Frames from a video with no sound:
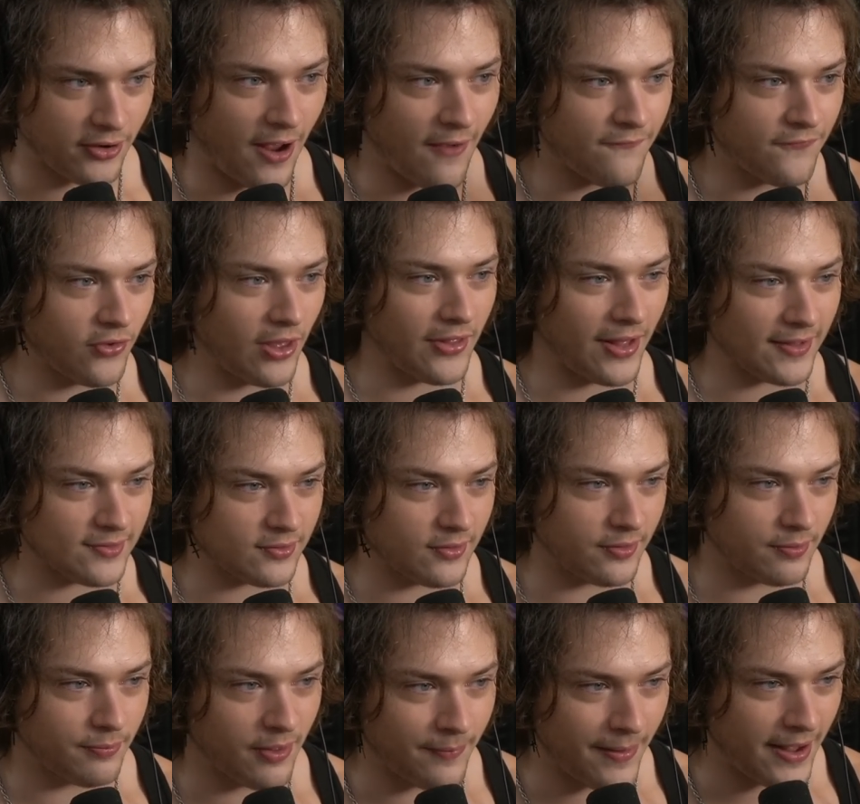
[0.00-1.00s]
I feel like that's
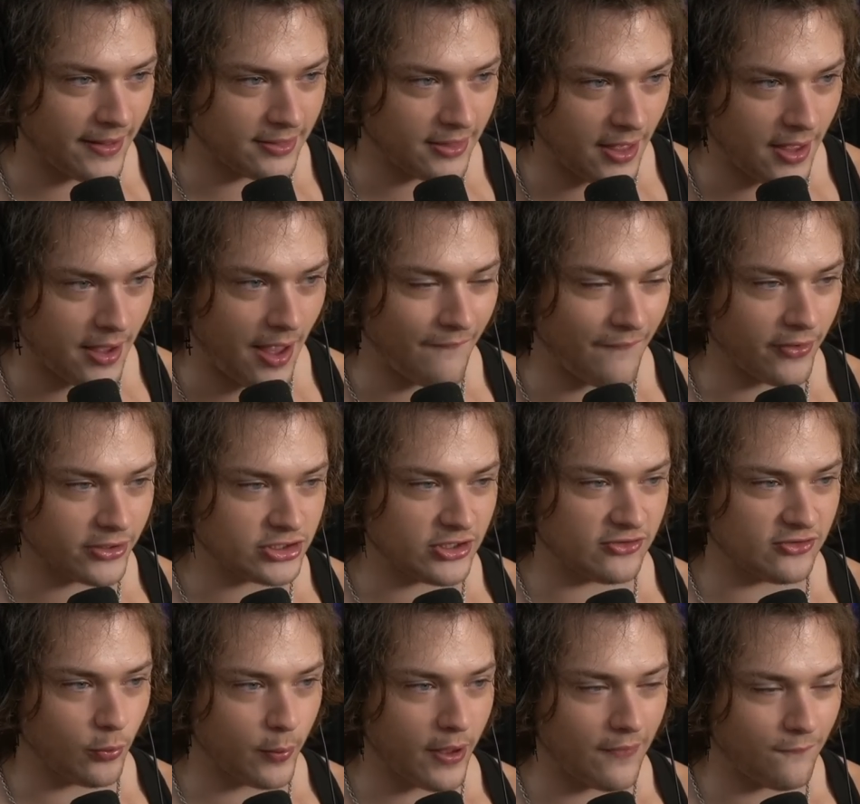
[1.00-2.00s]
the main thing. I feel like she's
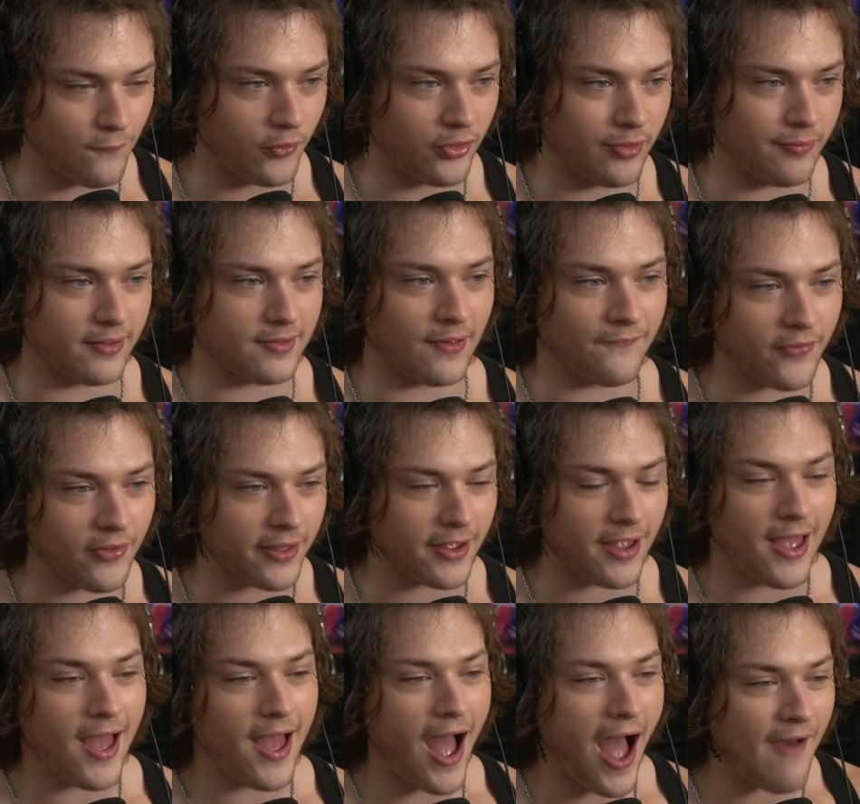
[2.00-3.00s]
doing it for them because I feel like
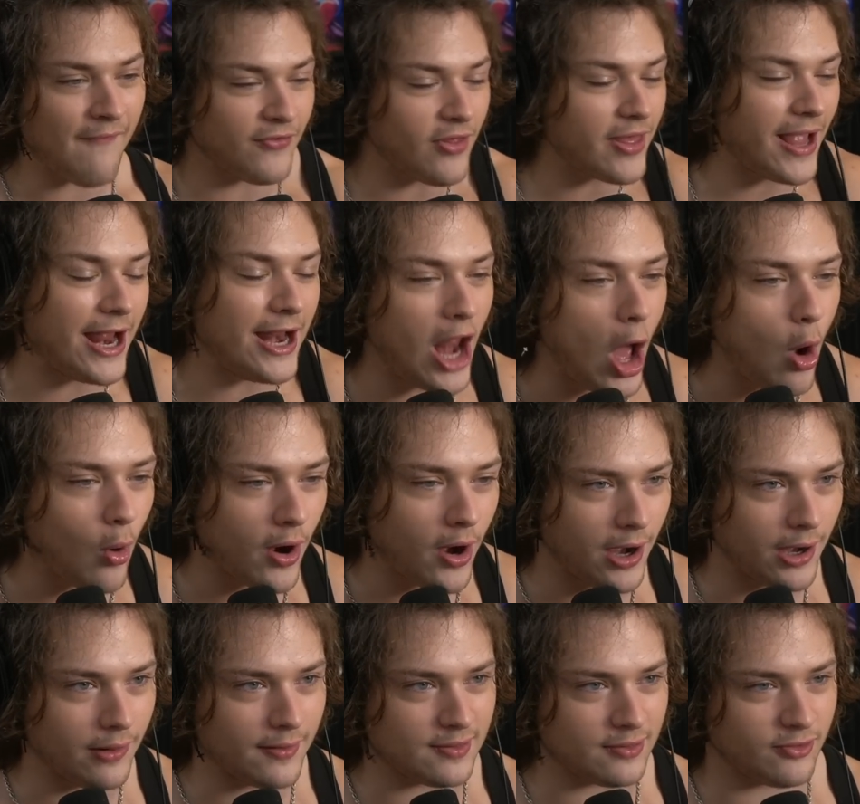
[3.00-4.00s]
I feel like I know her
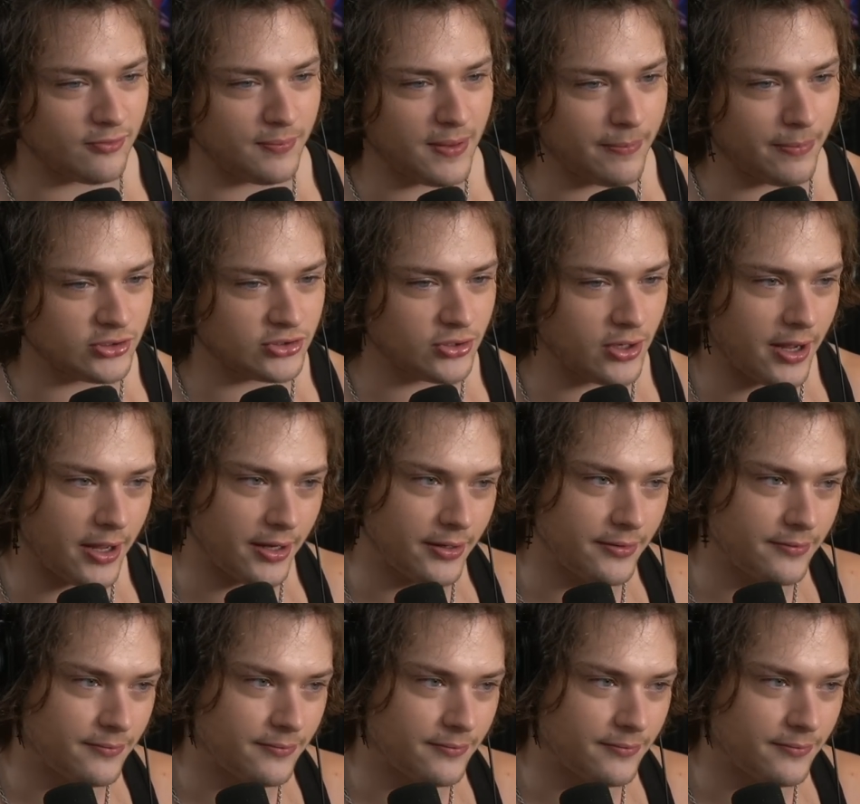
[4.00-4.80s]
and also just being betrayed.